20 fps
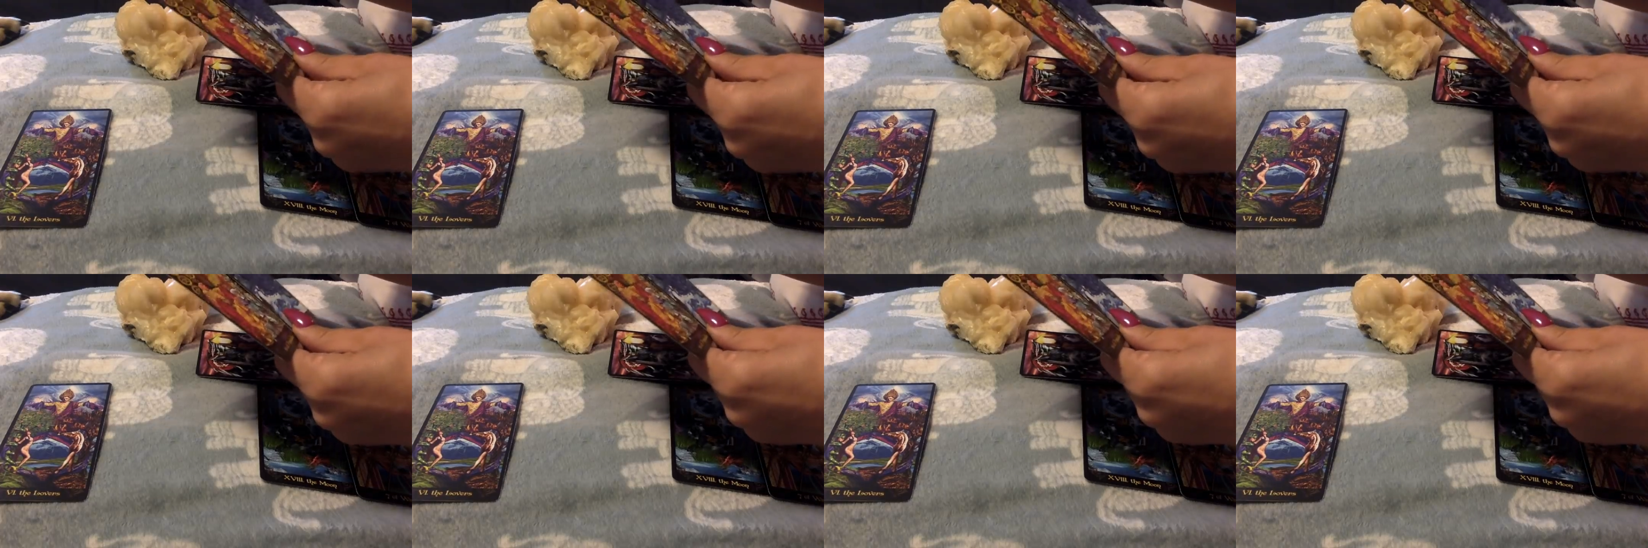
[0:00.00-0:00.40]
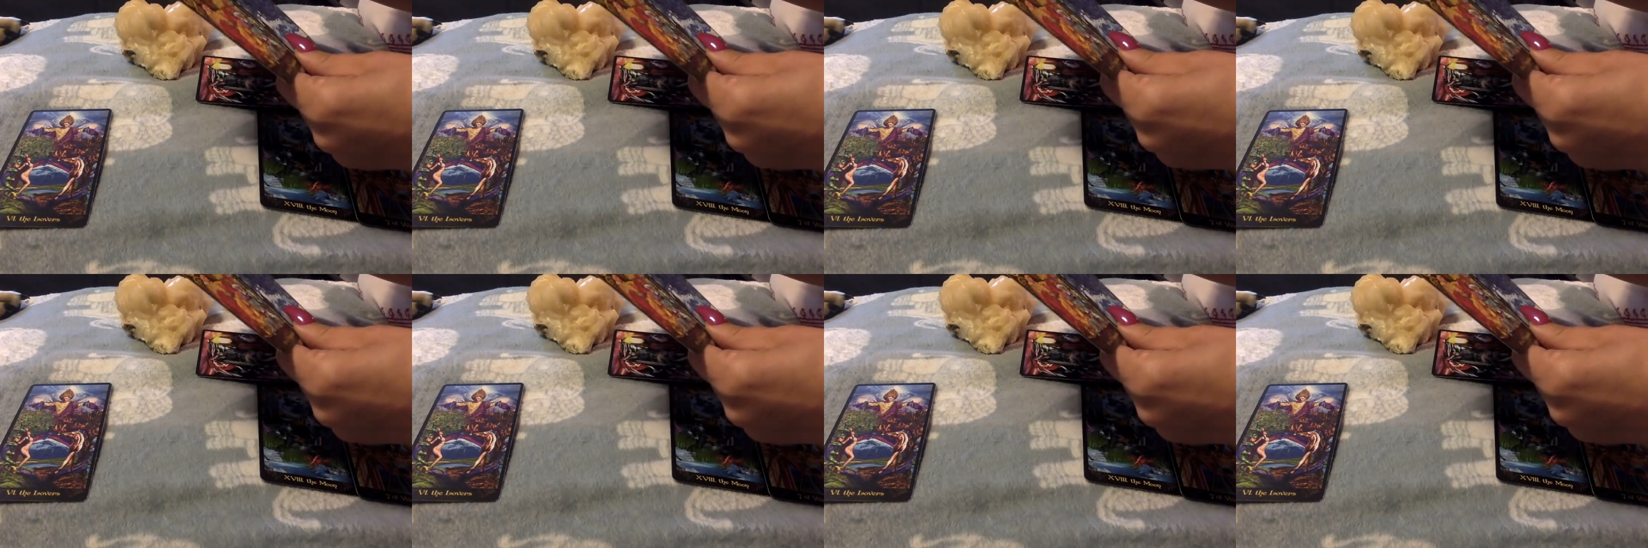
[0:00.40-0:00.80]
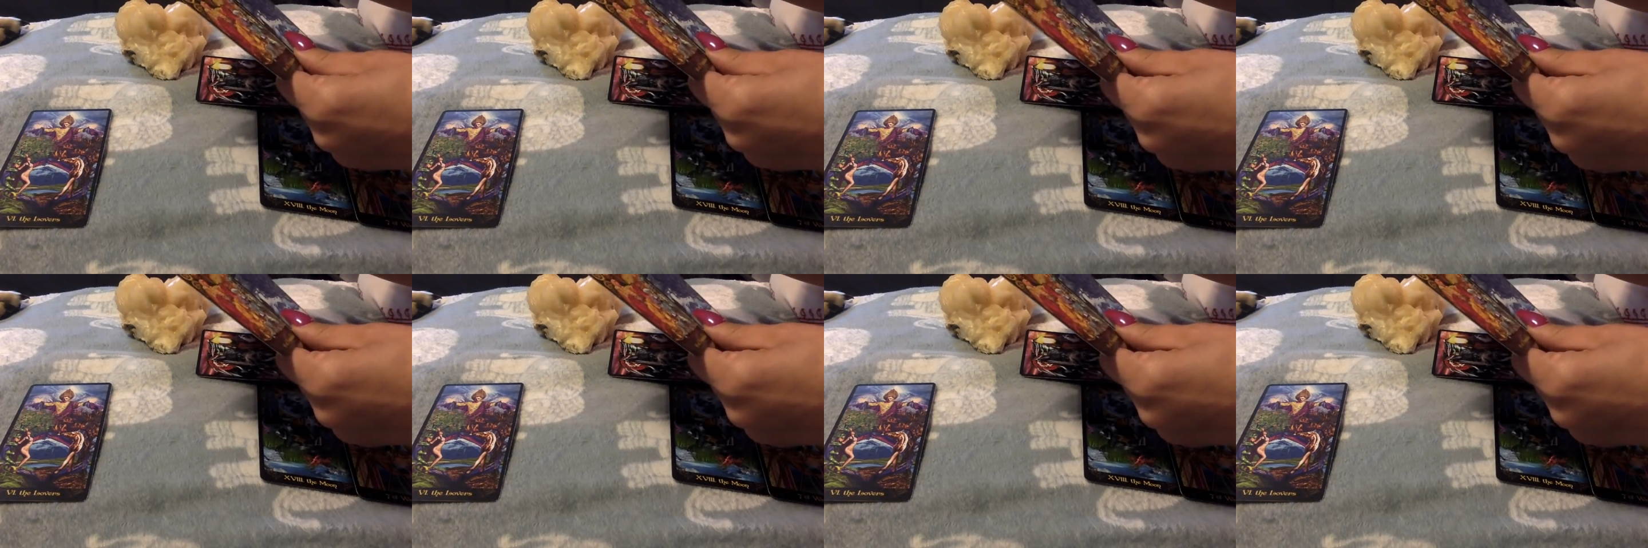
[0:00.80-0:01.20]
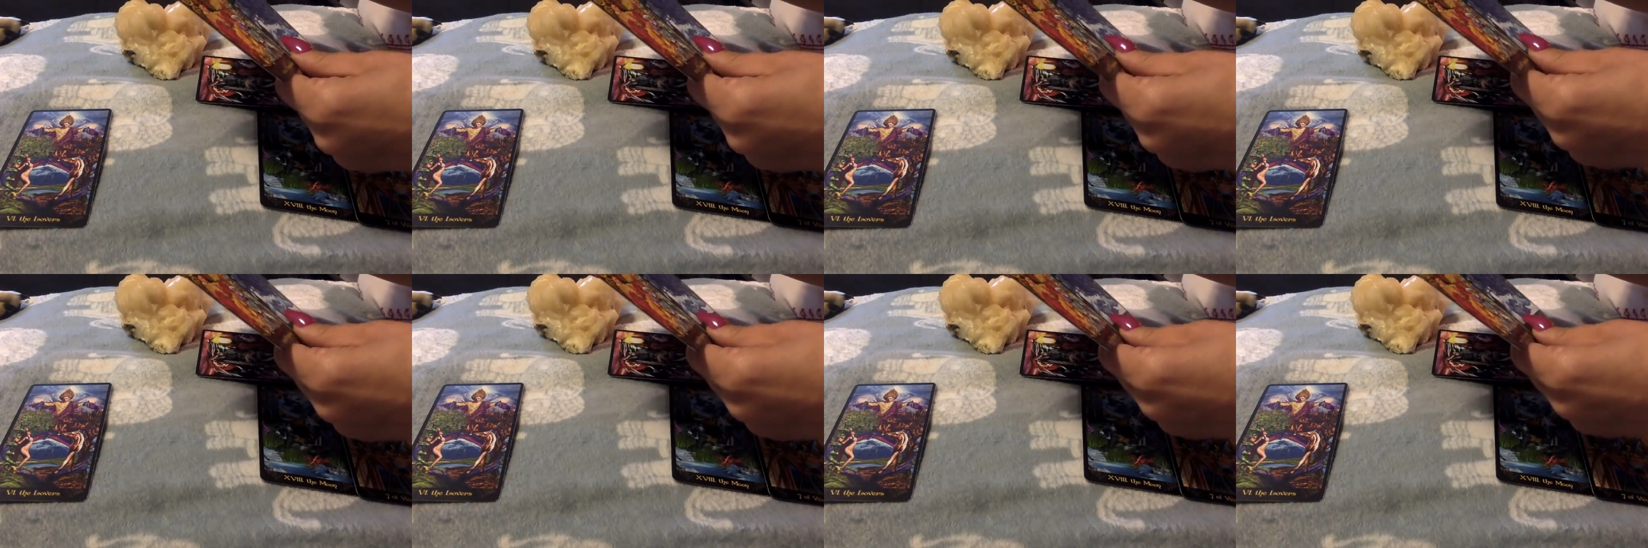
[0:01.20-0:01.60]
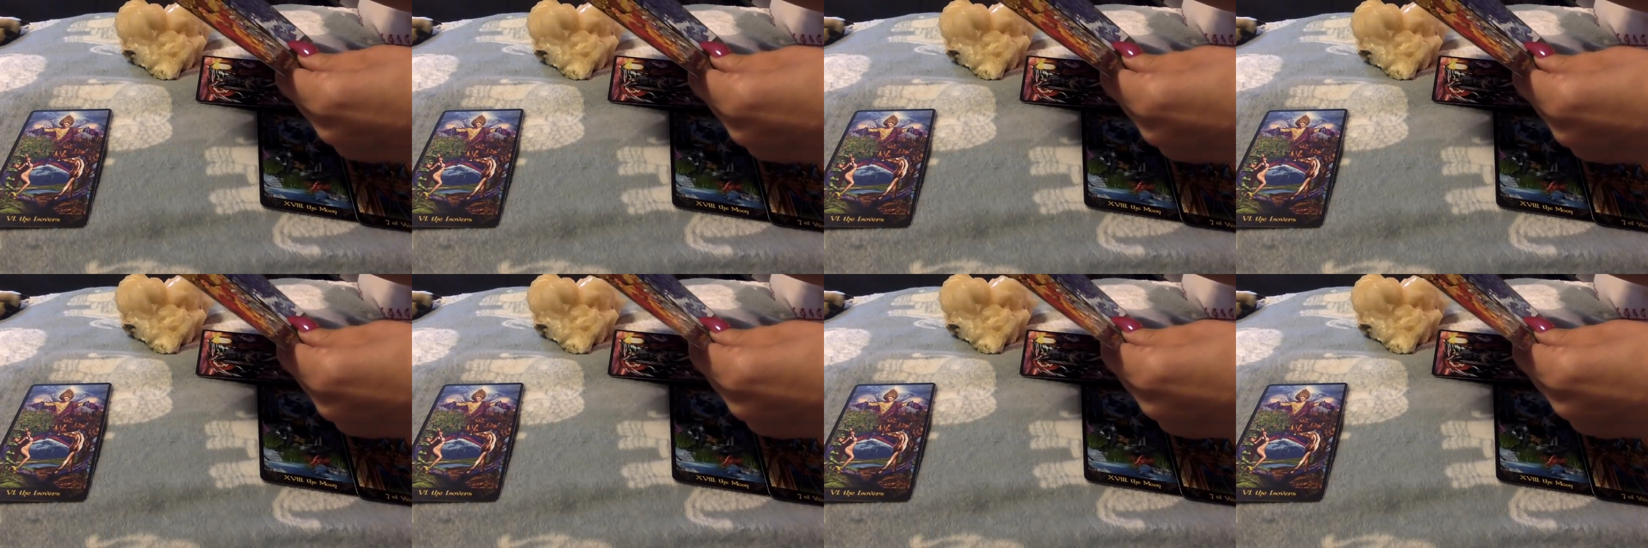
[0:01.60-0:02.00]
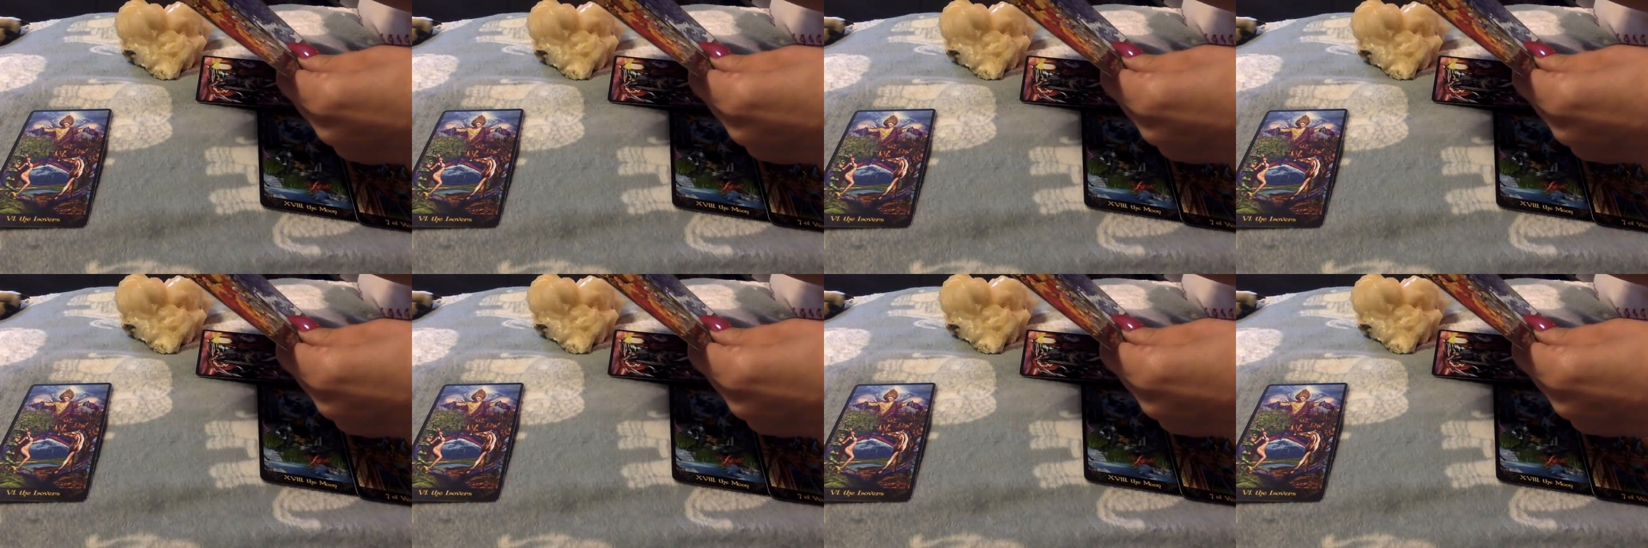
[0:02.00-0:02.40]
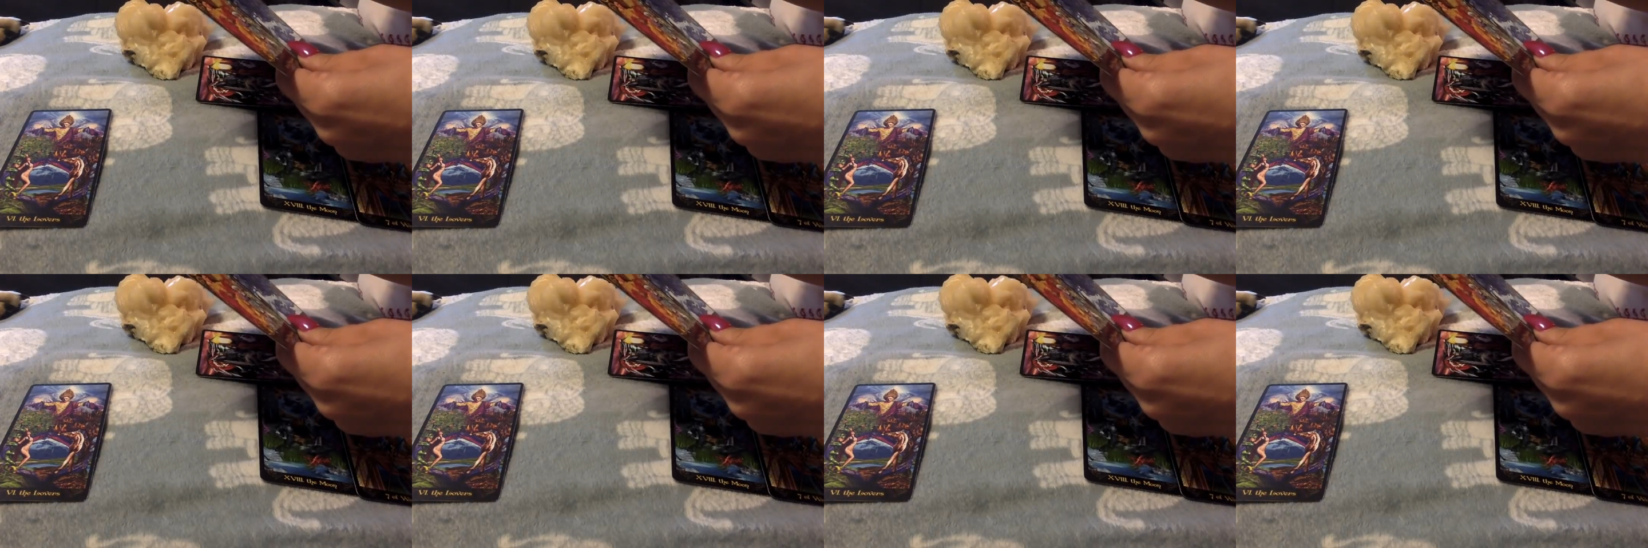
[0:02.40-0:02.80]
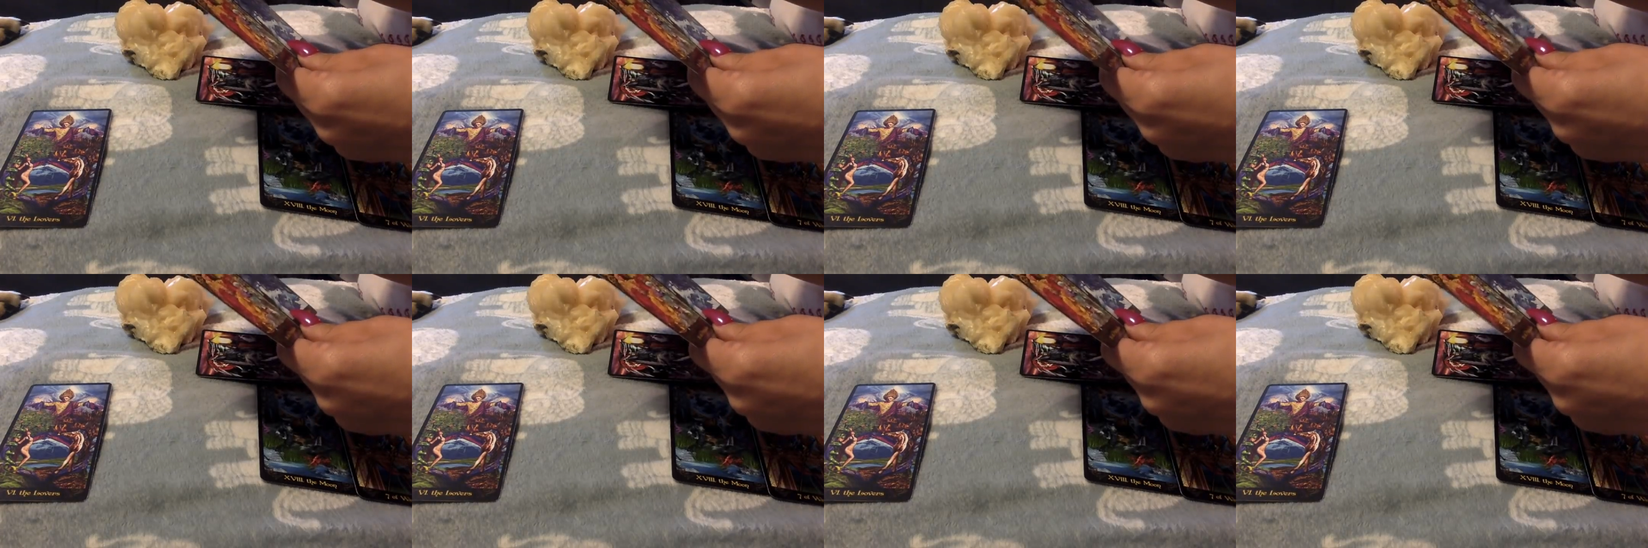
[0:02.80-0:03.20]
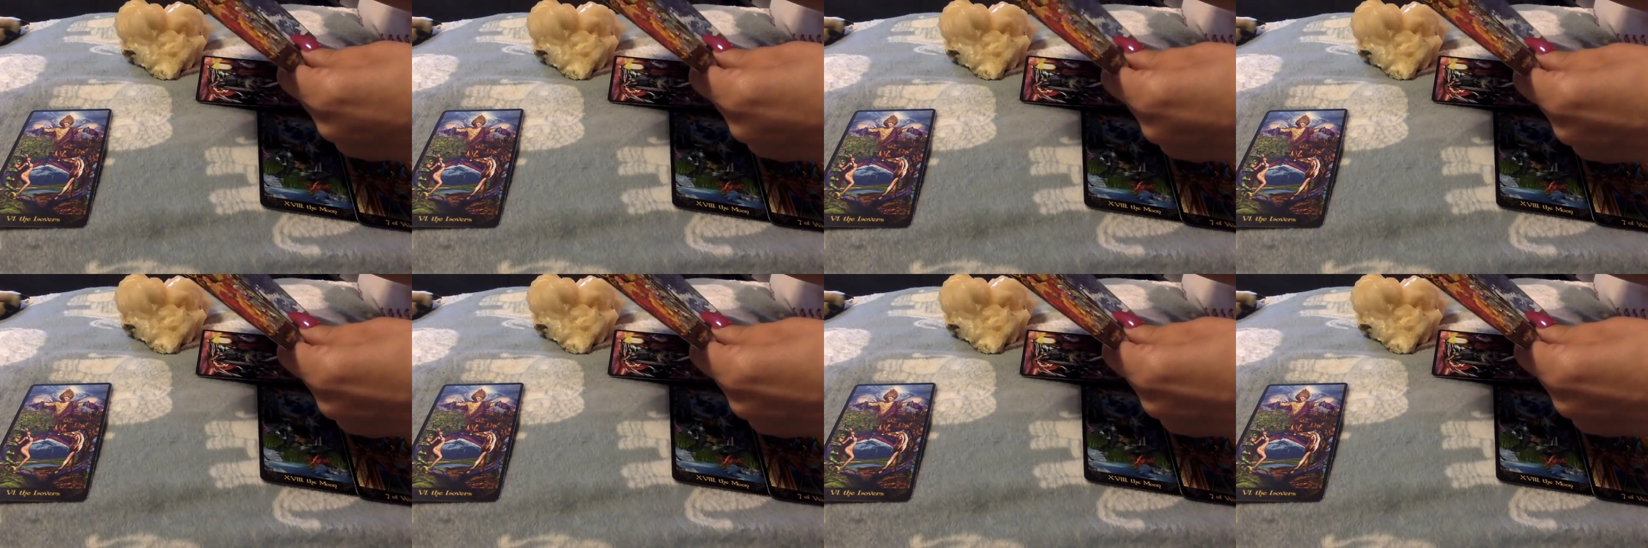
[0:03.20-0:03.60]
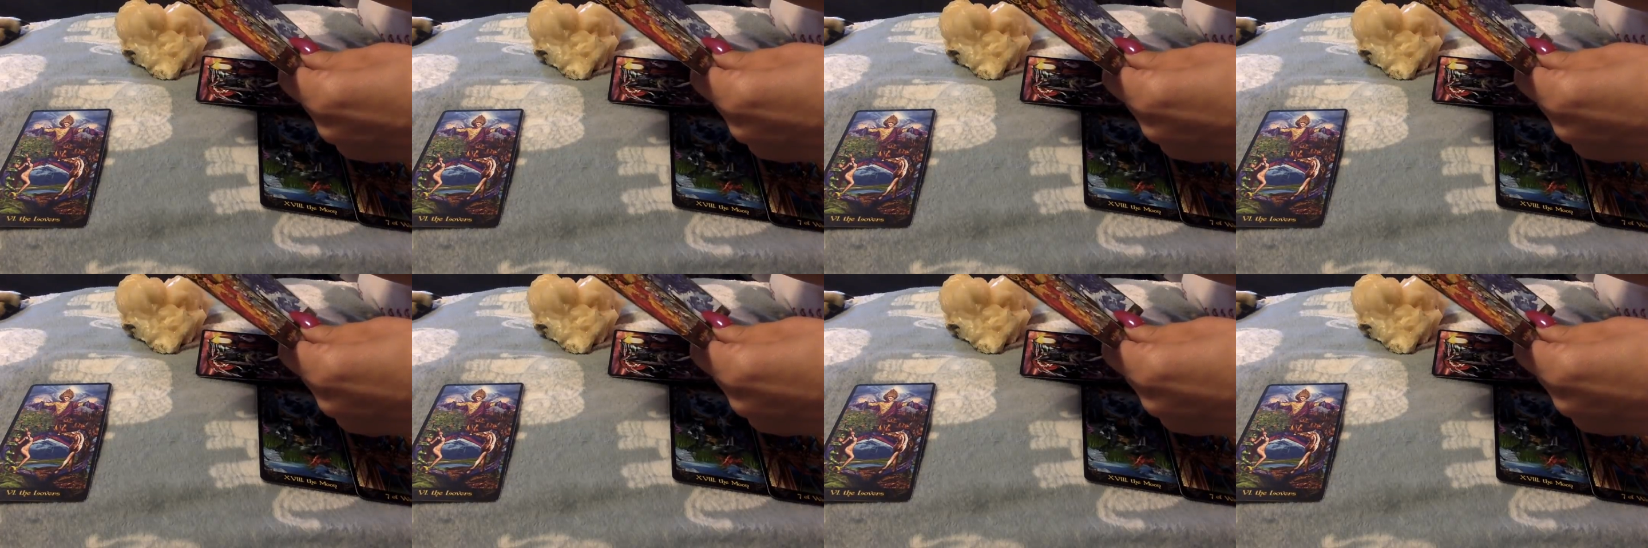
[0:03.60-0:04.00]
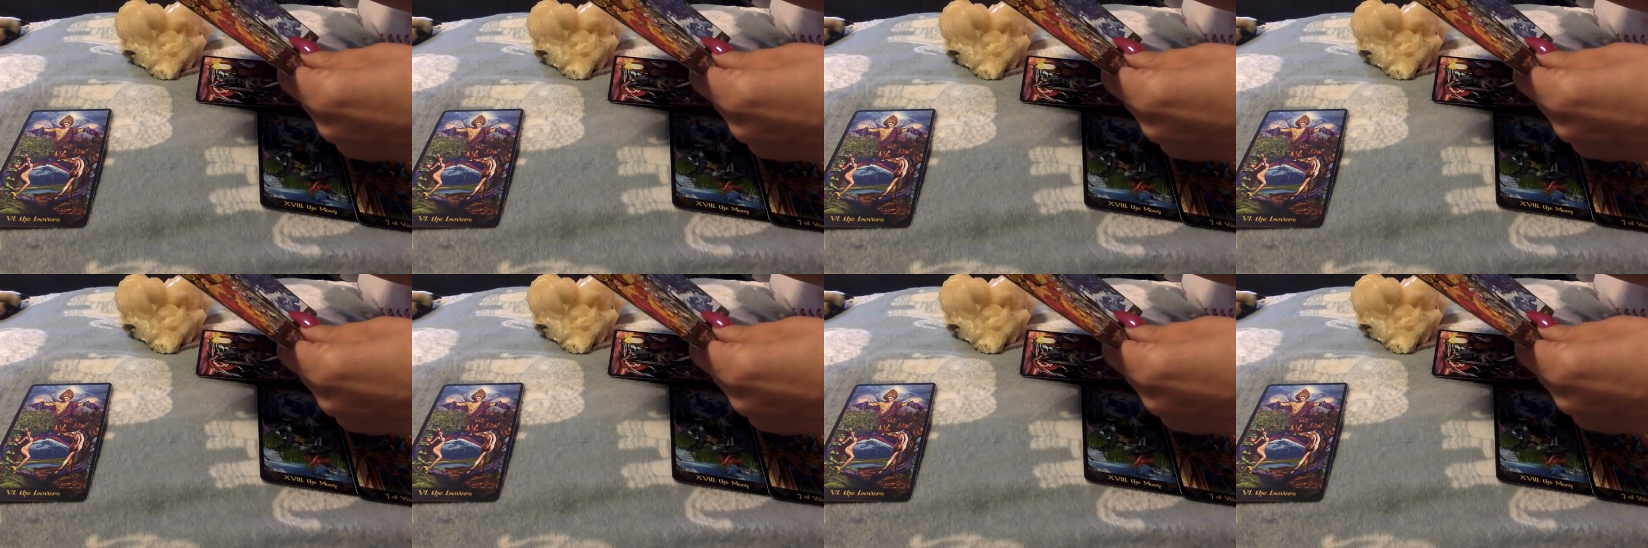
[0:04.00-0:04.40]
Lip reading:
Nobody's mouth can be seen.